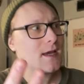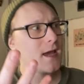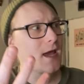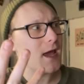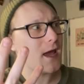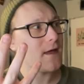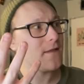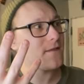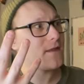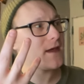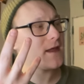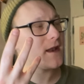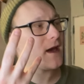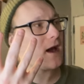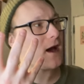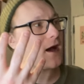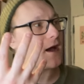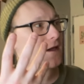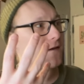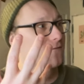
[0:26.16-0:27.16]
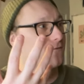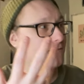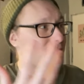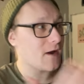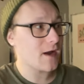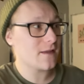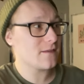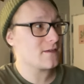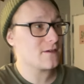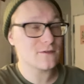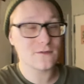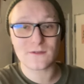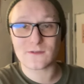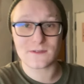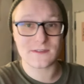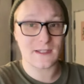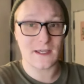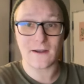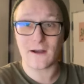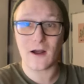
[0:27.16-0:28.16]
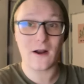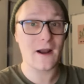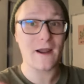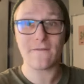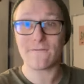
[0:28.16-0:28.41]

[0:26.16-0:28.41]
And then I finally was like, all right,